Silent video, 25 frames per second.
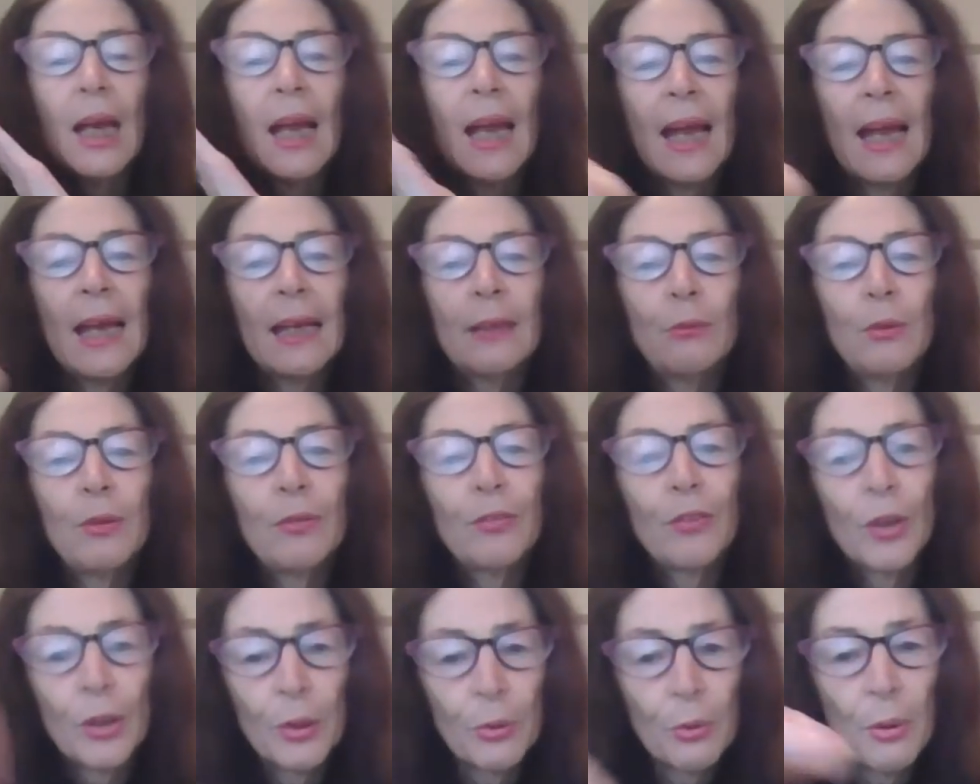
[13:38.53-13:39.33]
And we've
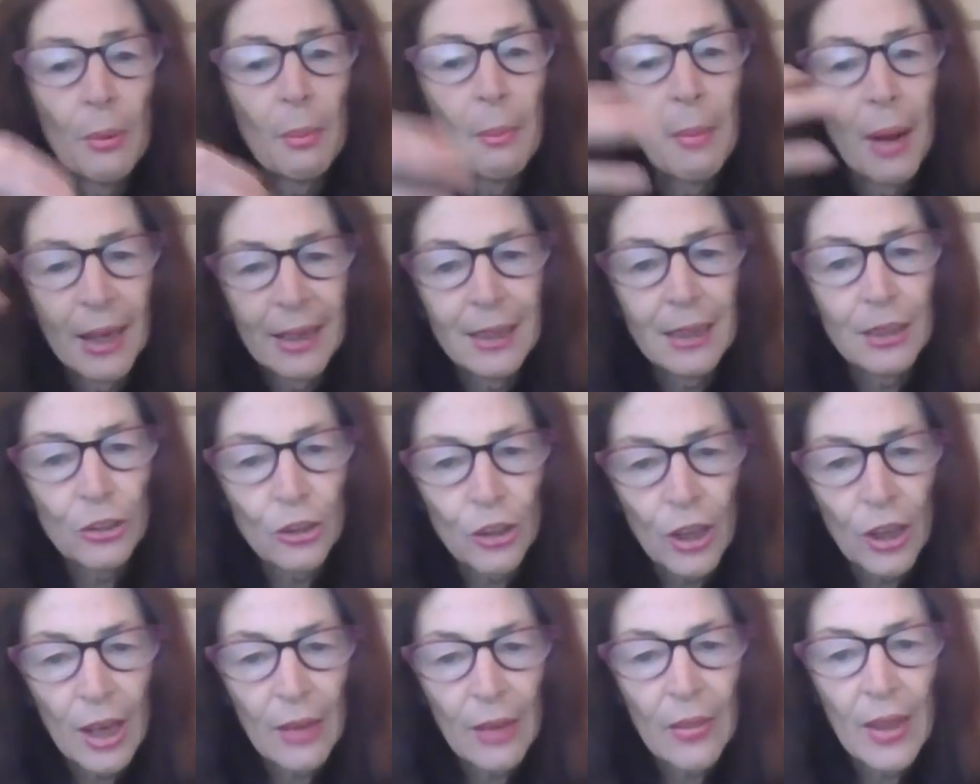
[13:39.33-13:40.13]
got to remind each
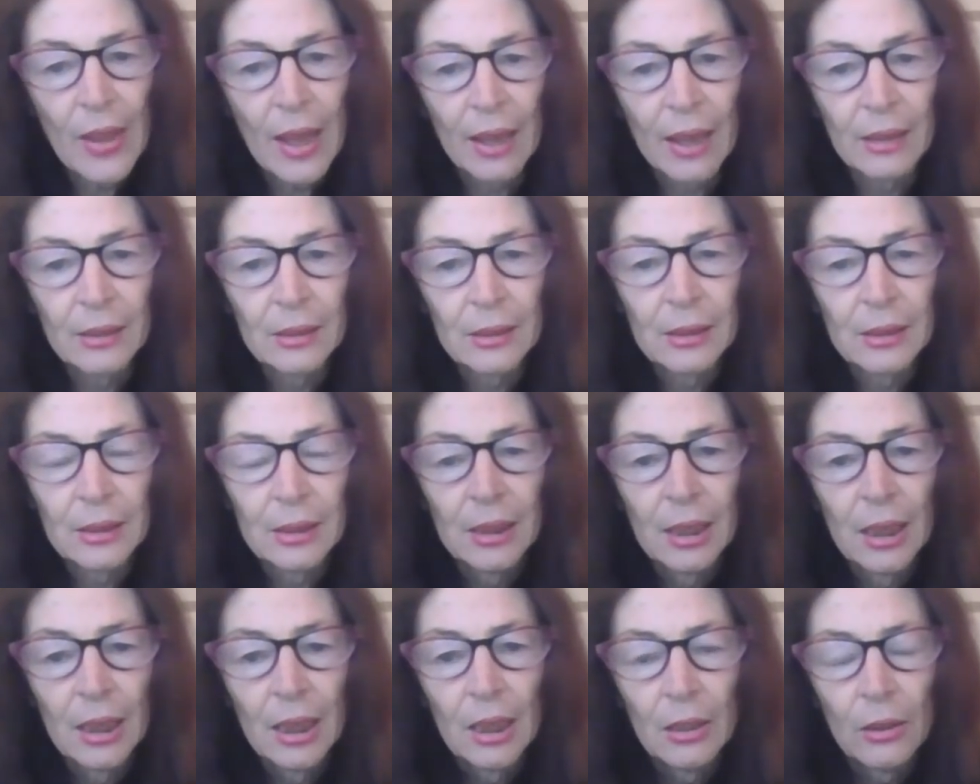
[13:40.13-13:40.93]
other,
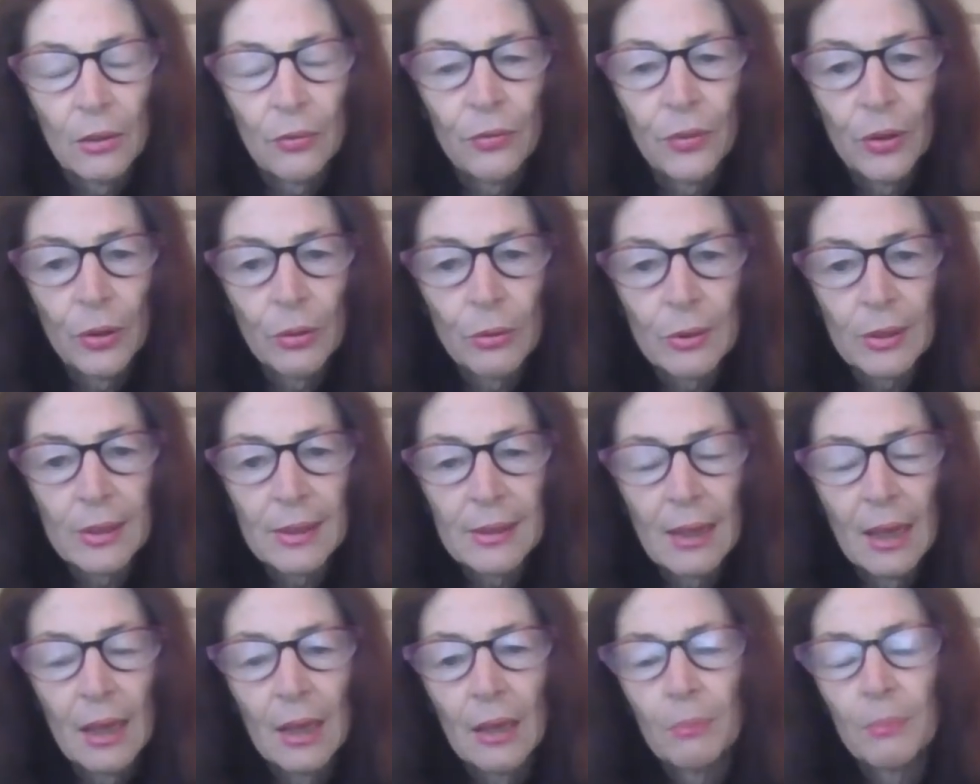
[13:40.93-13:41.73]
viewers,
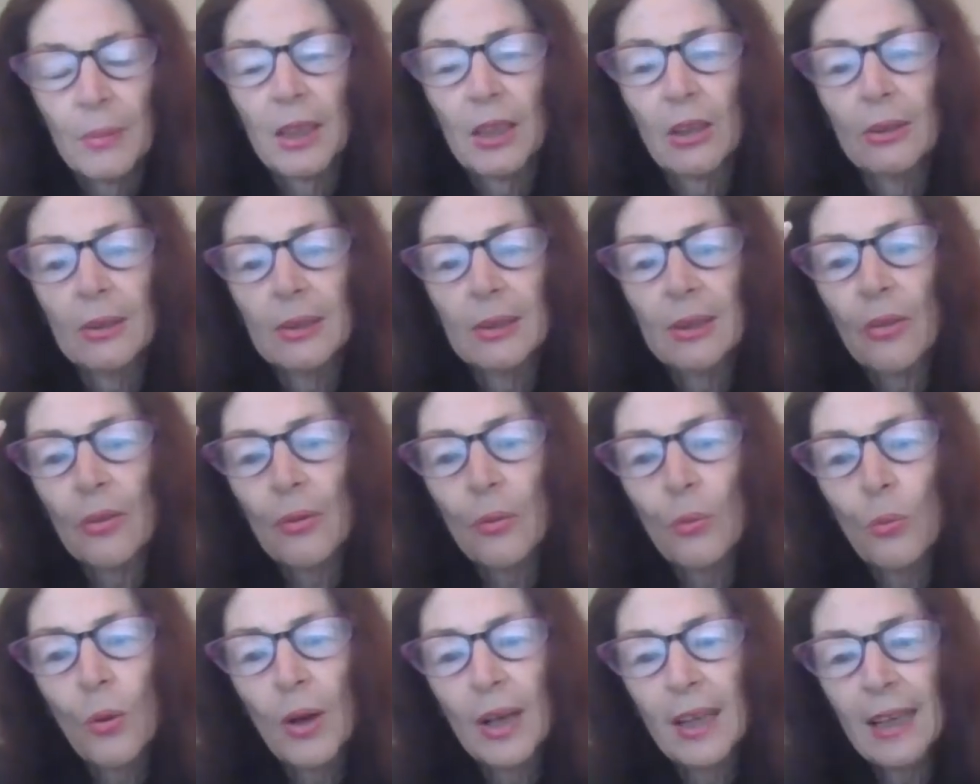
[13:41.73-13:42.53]
because on the
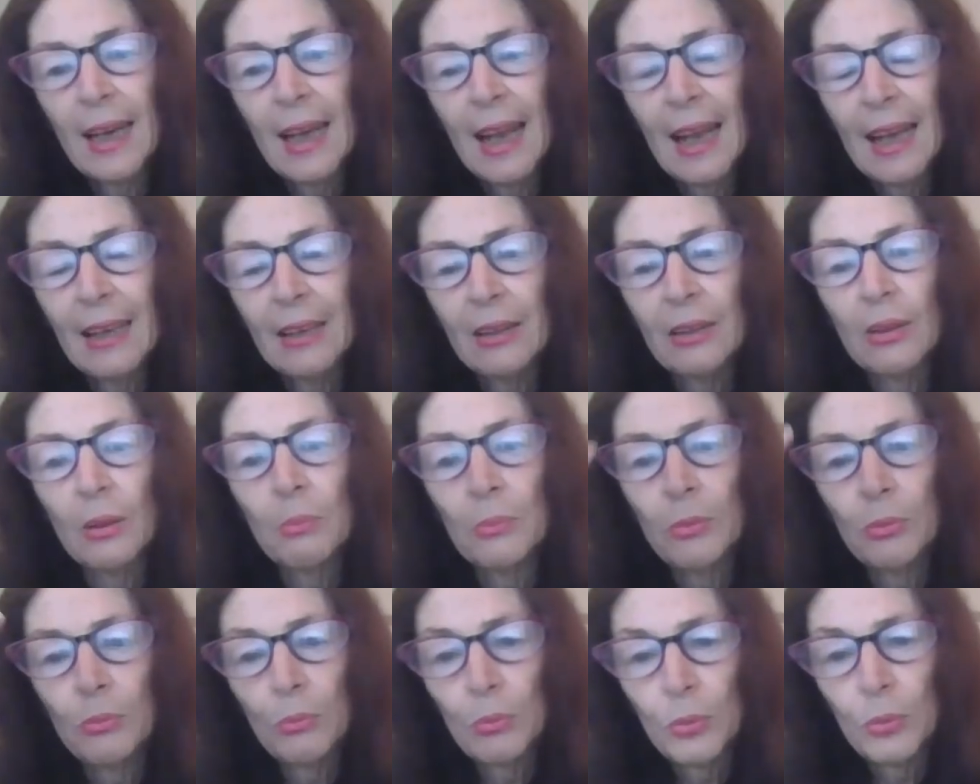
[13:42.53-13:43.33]
one hand, the
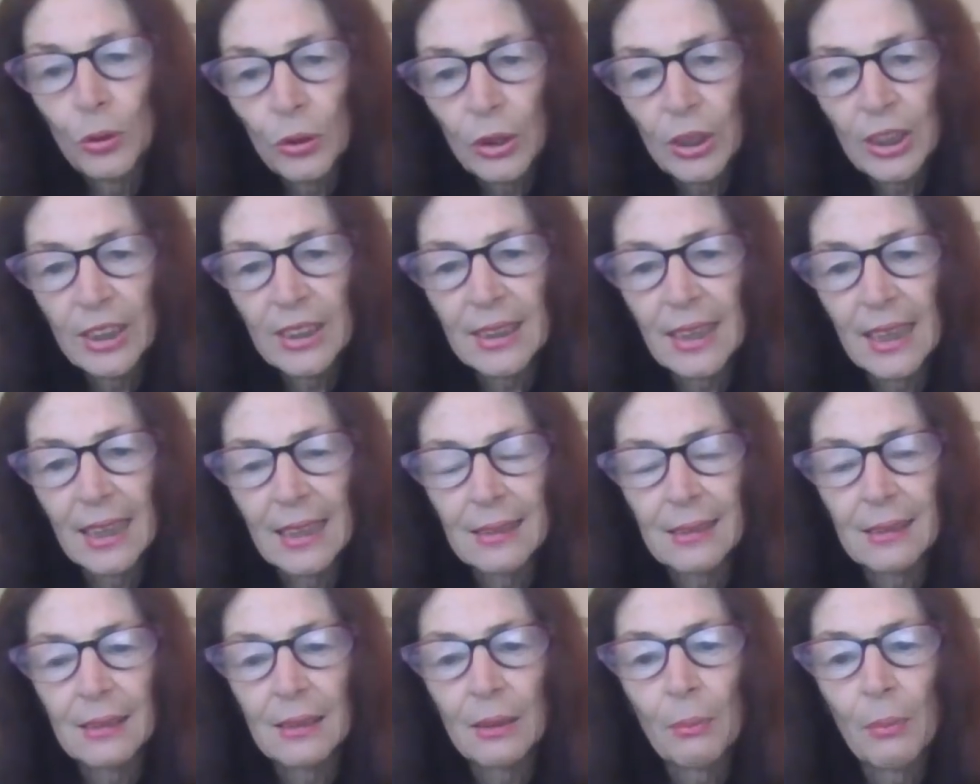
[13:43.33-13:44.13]
Mueller
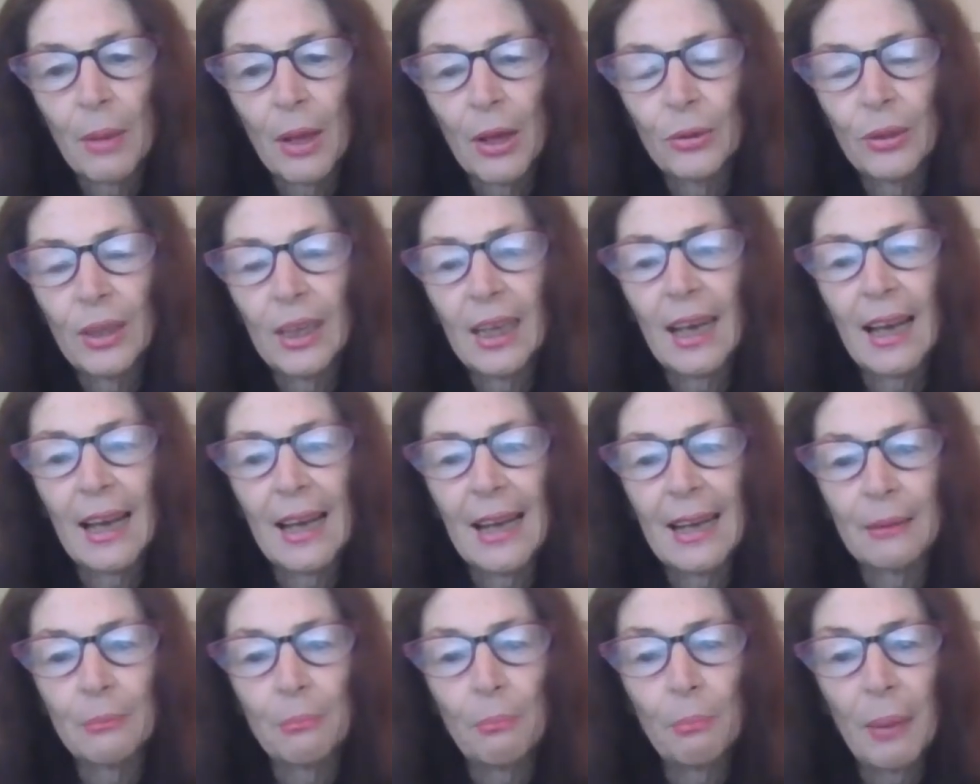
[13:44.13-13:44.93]
testimony
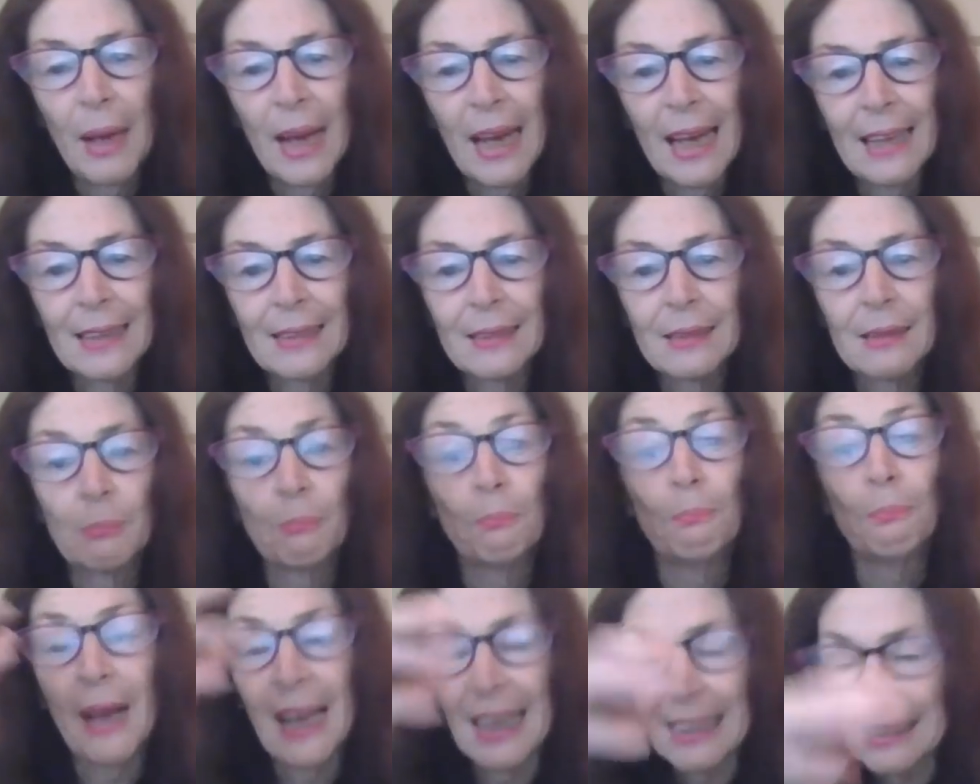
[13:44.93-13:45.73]
and Barr's
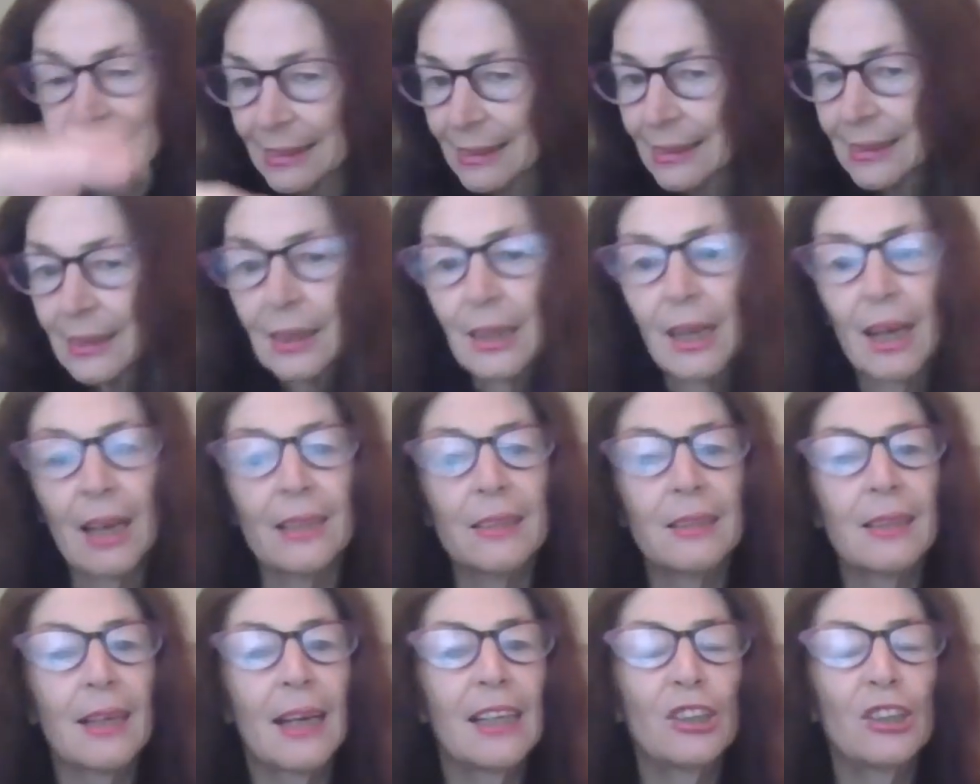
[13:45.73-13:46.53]

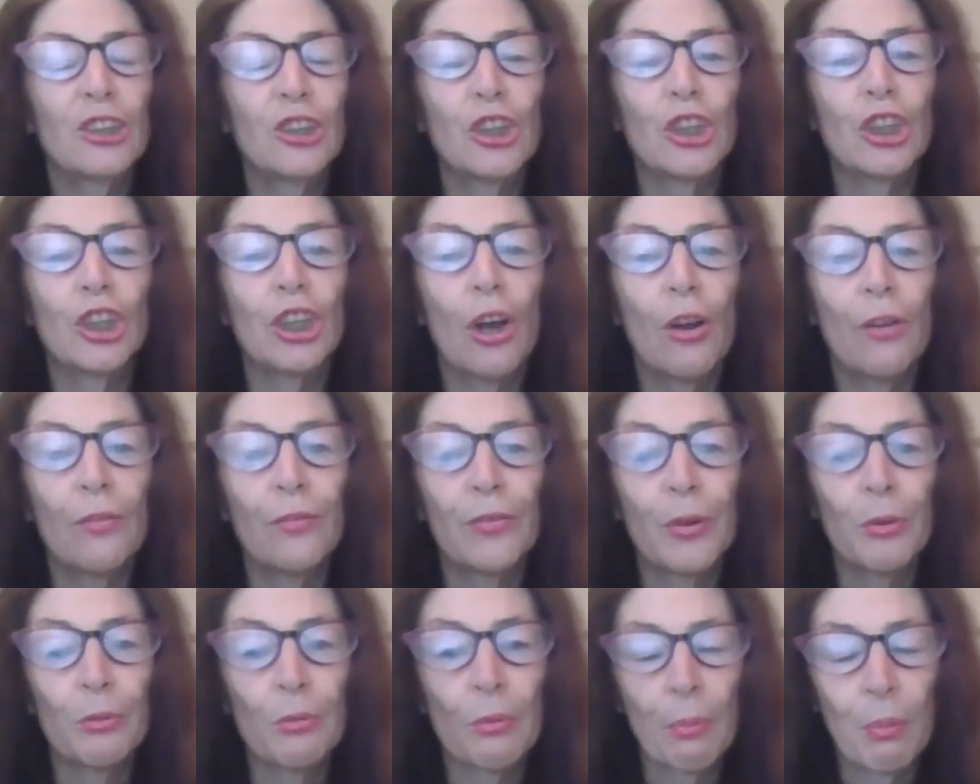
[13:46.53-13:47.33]
bastardization of
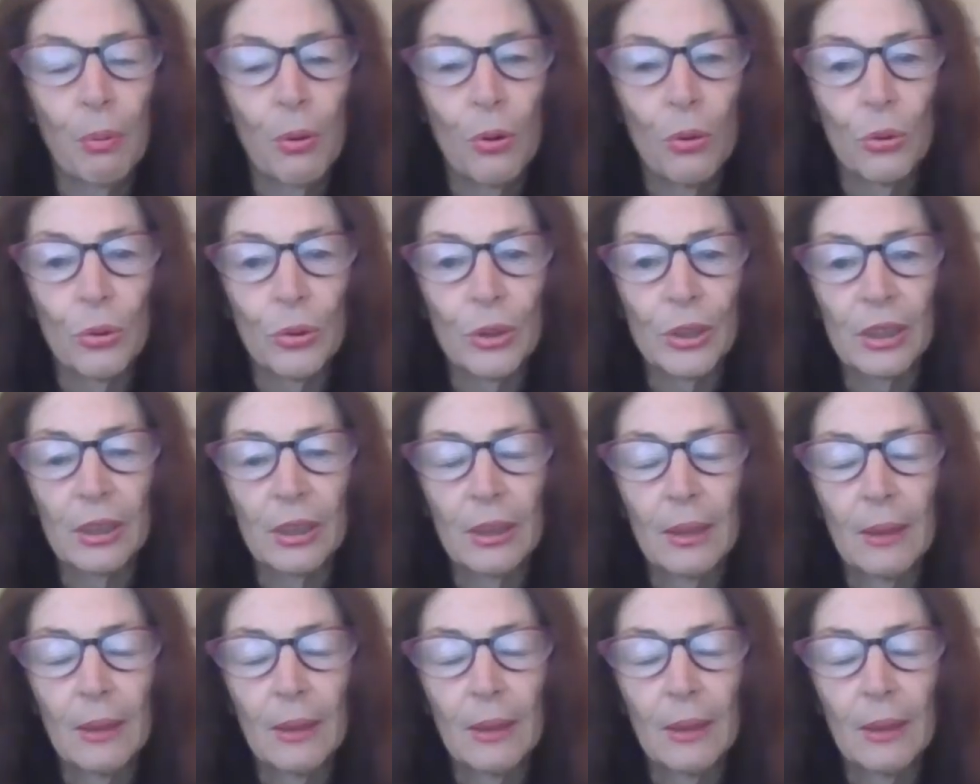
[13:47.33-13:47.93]
the report